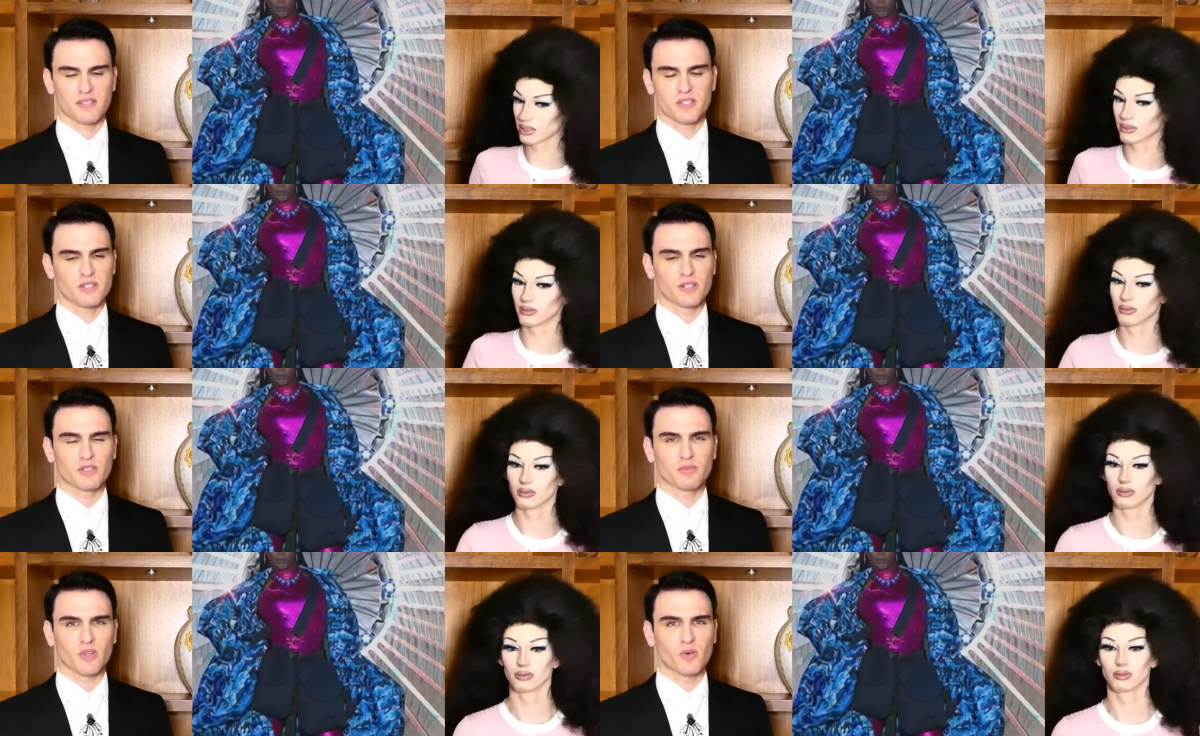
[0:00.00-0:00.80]
Speaker 1: It just
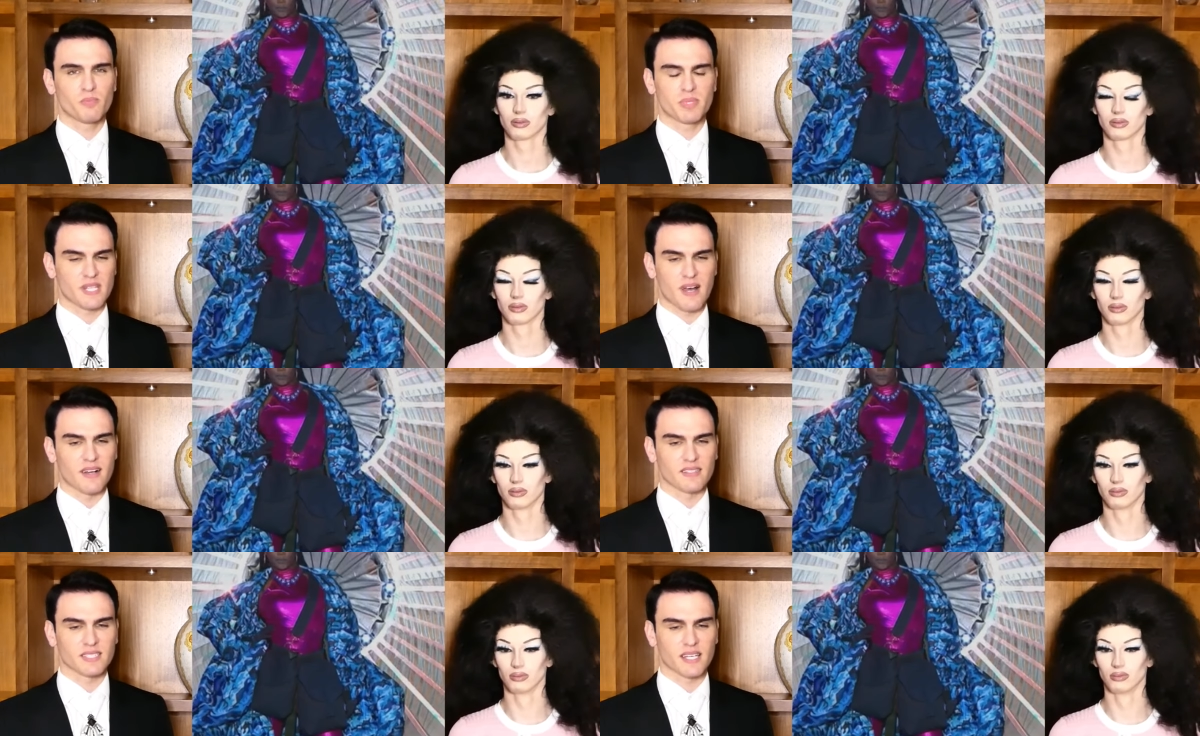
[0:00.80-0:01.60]
looks all
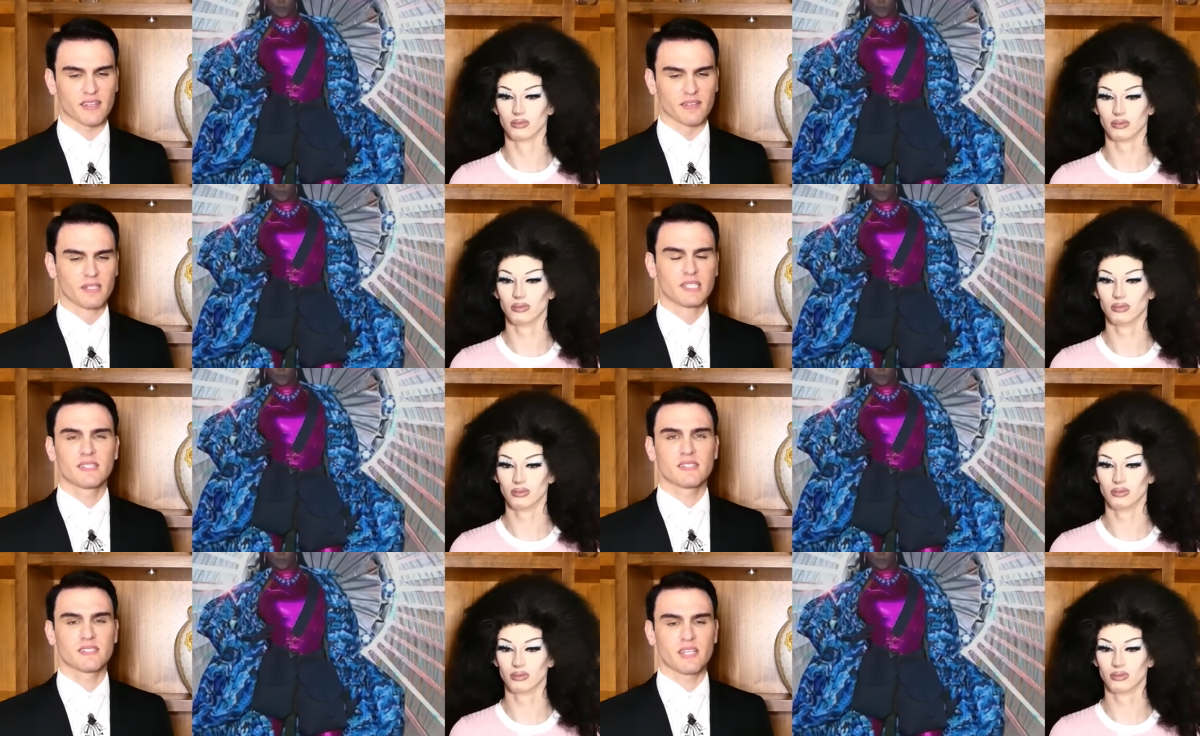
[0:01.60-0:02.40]
bizarre together. Mm.
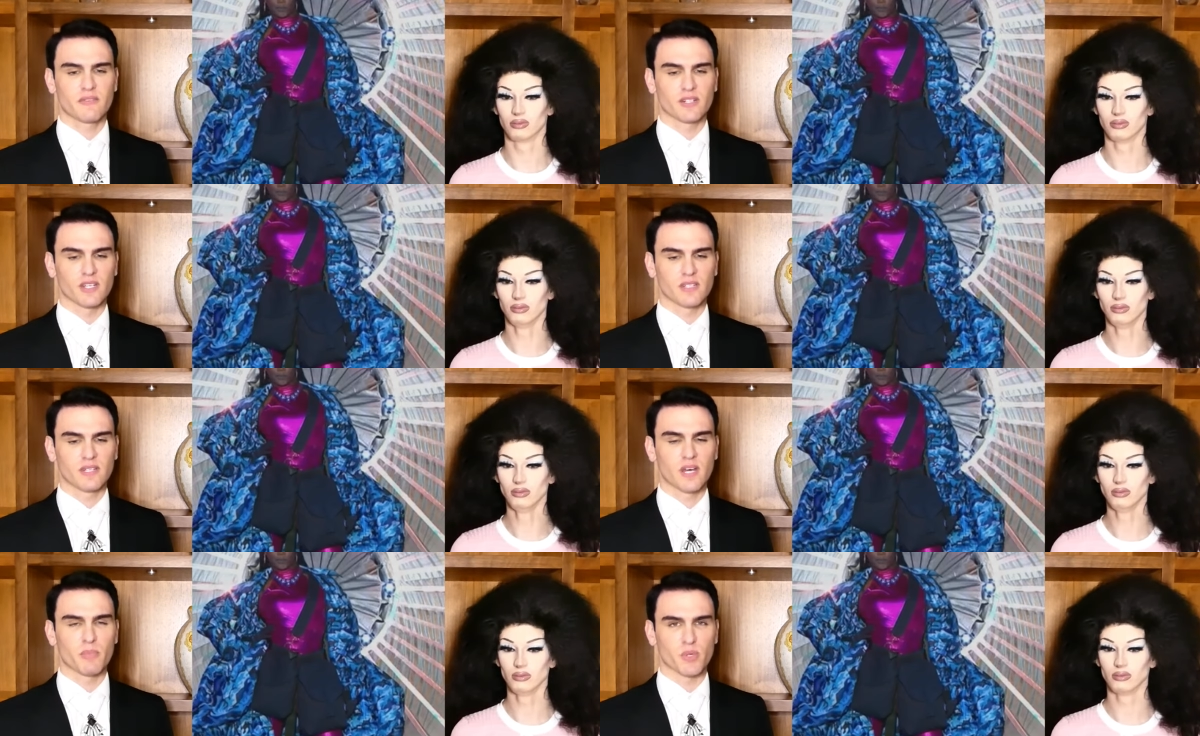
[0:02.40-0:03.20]
This is definite